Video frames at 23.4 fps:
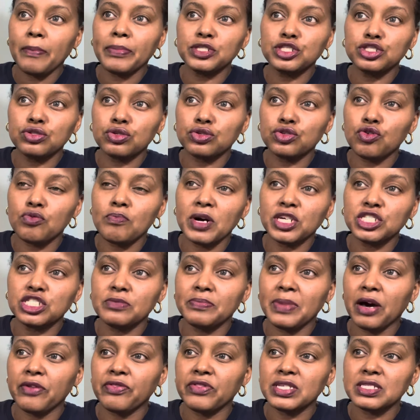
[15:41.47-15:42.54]
but you don't know much
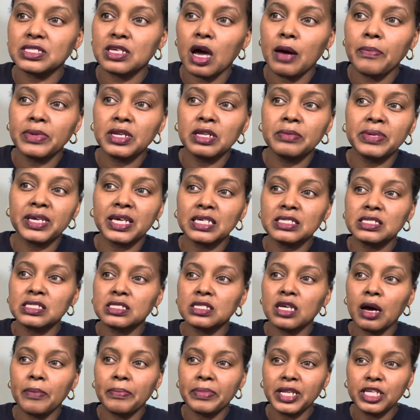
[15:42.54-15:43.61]
about this company because this
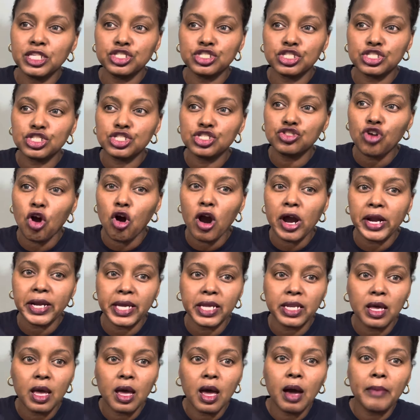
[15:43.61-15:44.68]
company just
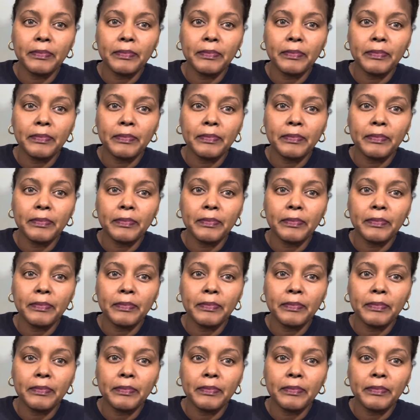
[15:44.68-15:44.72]
started.